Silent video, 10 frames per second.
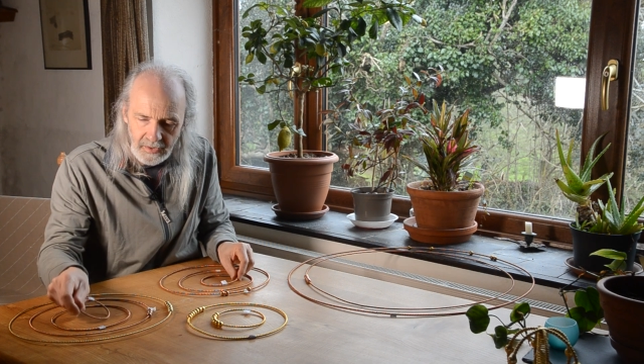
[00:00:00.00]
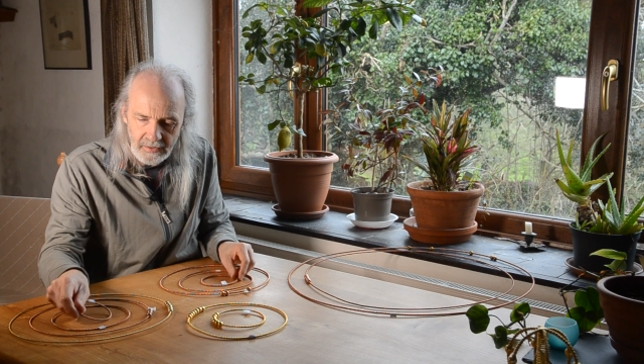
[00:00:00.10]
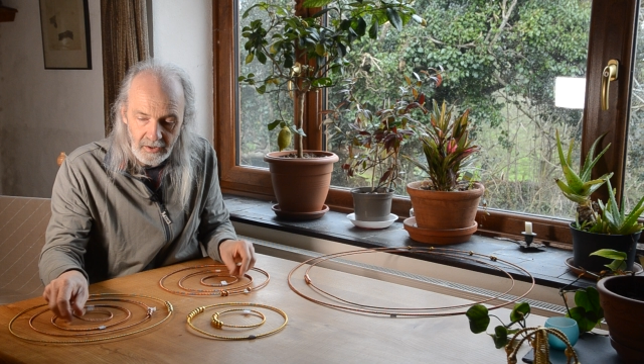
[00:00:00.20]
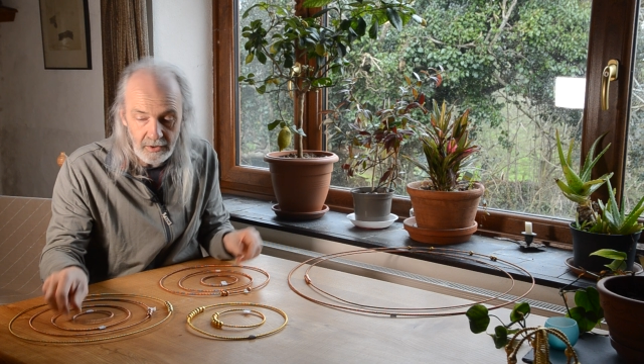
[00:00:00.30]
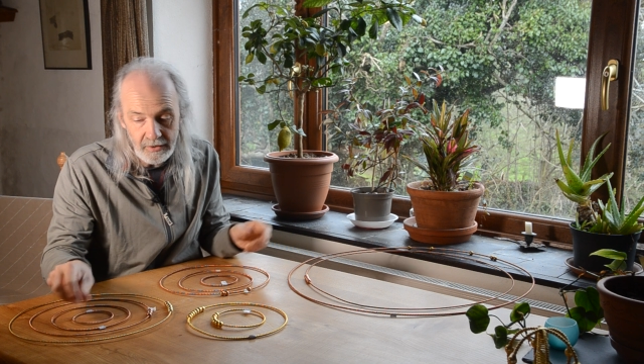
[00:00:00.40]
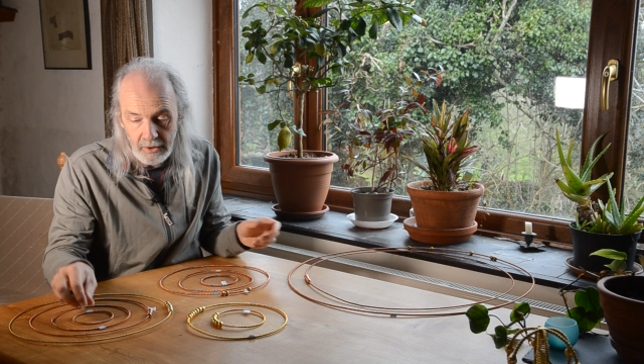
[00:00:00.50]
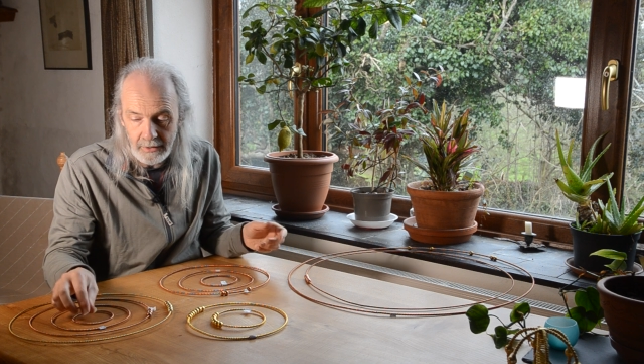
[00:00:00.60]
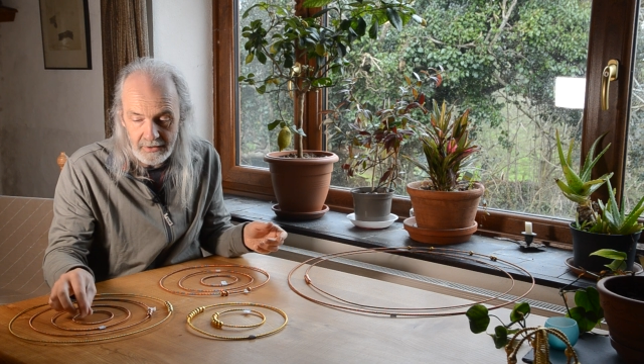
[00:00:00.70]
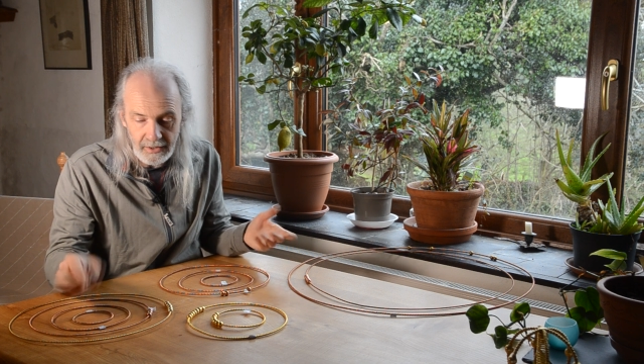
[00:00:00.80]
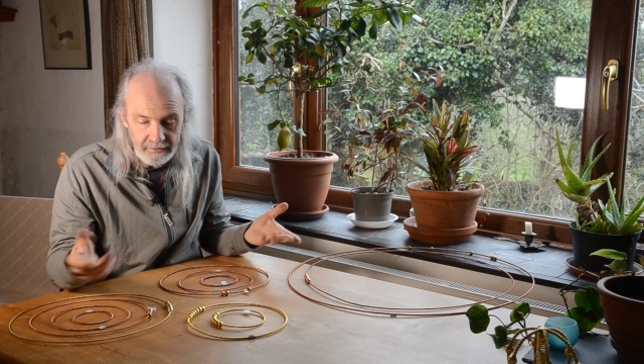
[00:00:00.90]
So lost
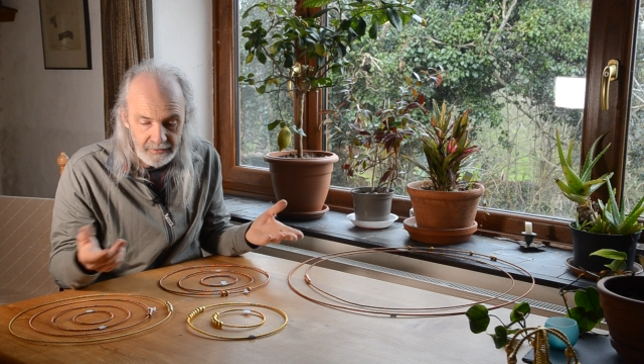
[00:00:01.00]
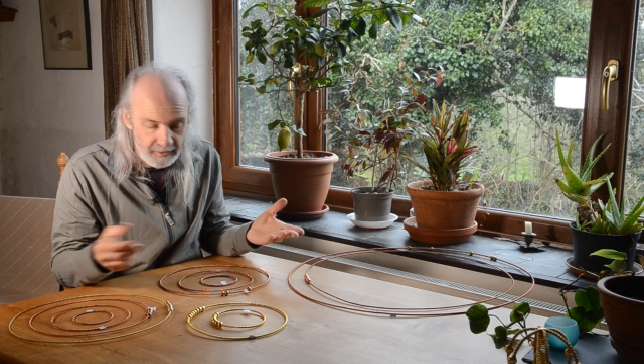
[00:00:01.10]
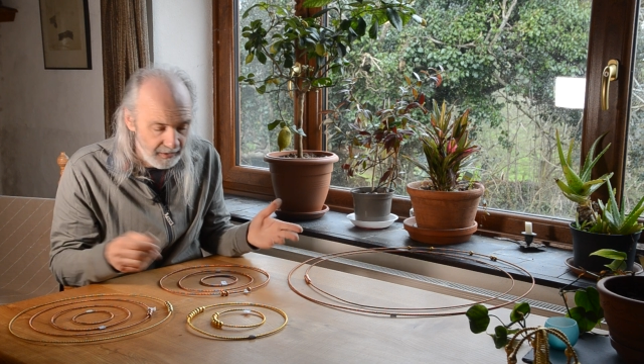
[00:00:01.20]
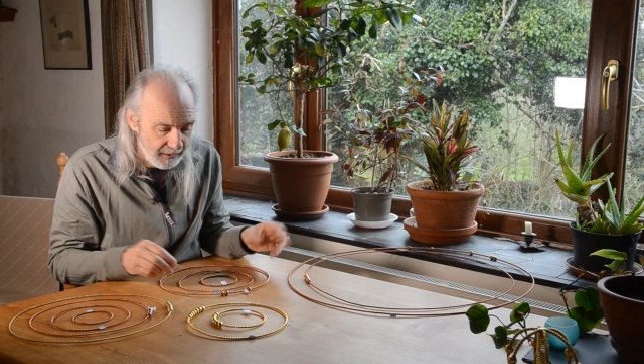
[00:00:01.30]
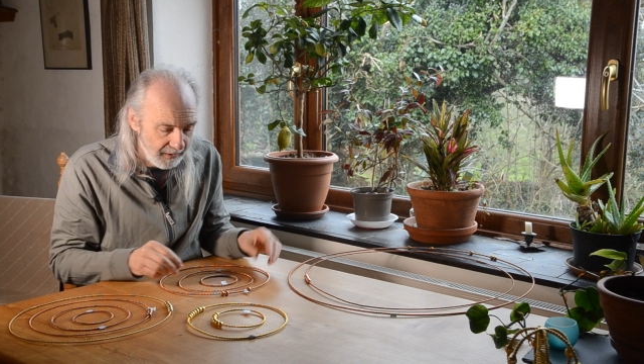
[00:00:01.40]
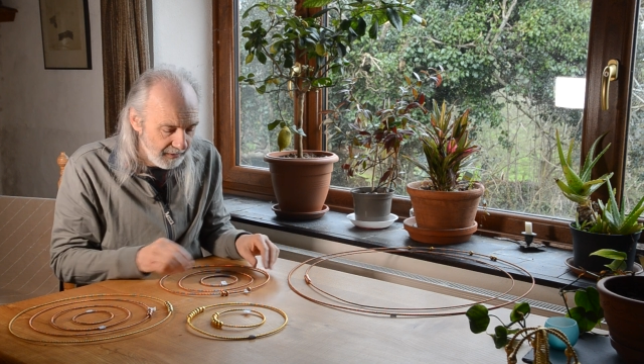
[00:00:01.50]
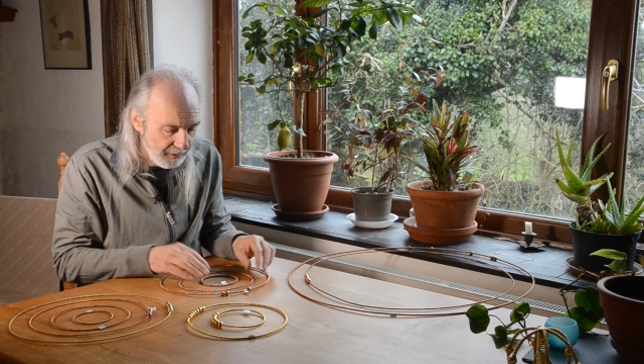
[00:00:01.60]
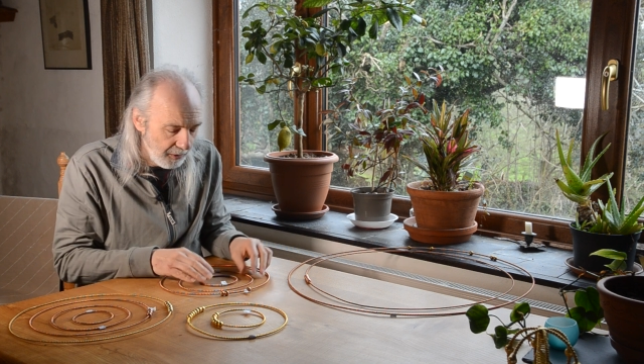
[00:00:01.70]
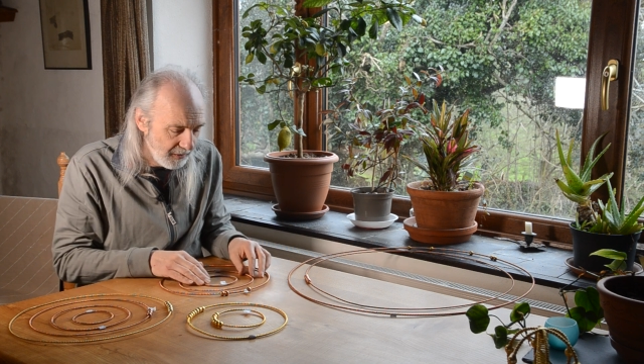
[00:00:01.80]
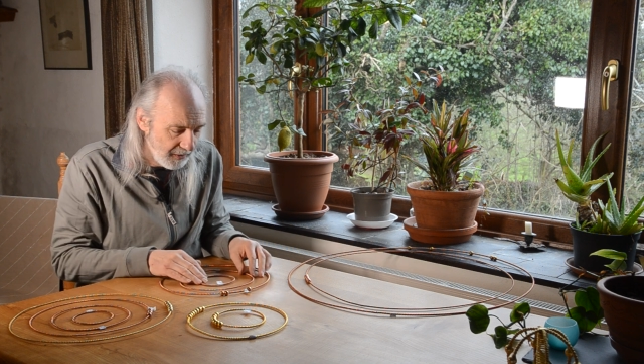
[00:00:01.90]
Cubits have
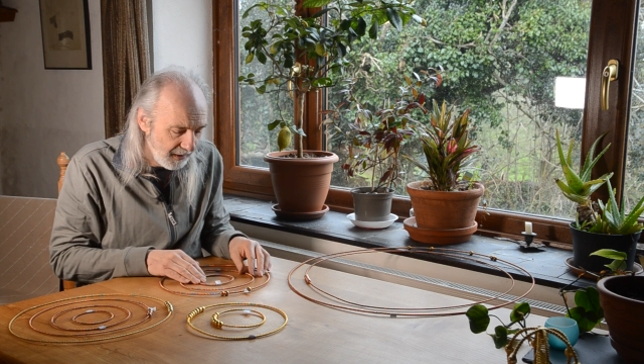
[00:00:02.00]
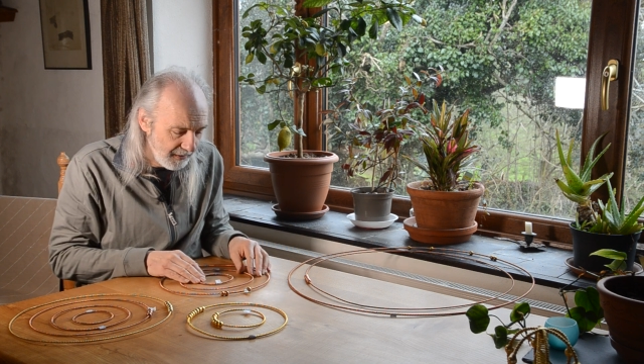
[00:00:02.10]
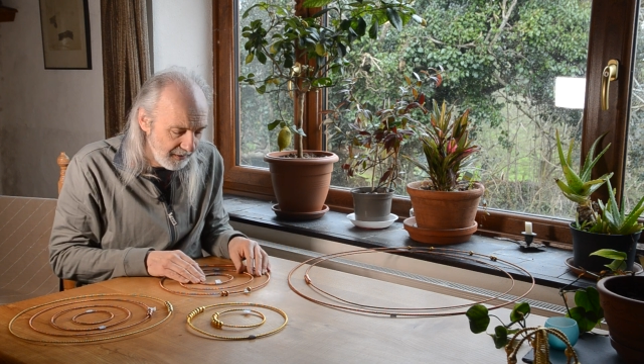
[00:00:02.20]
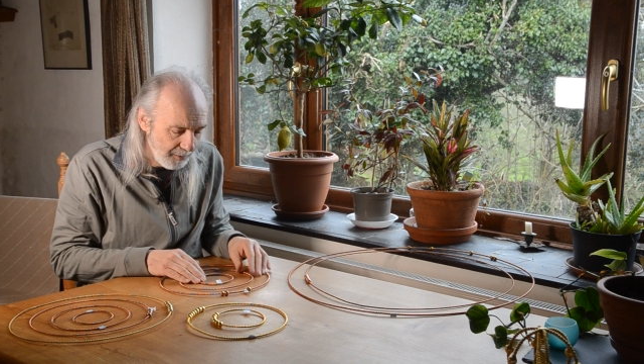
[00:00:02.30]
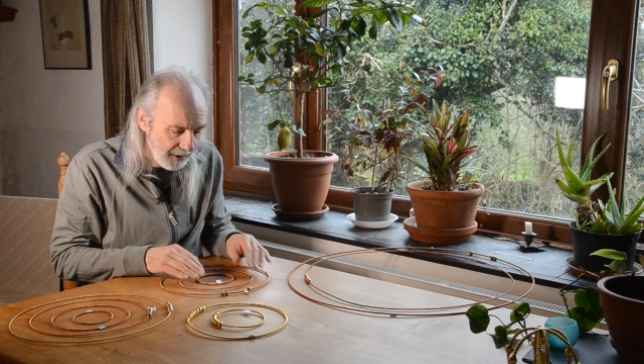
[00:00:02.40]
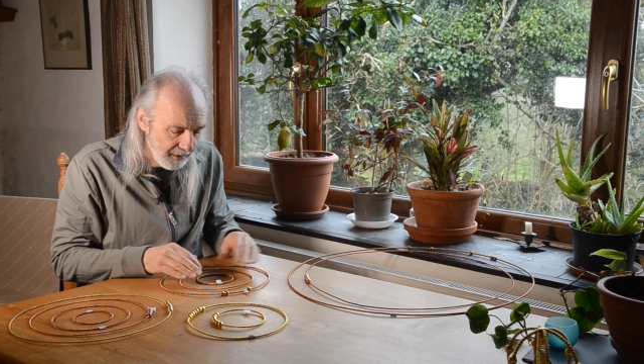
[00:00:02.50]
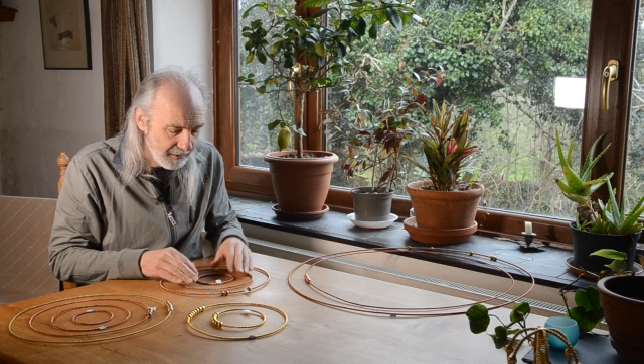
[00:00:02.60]
their own size as well,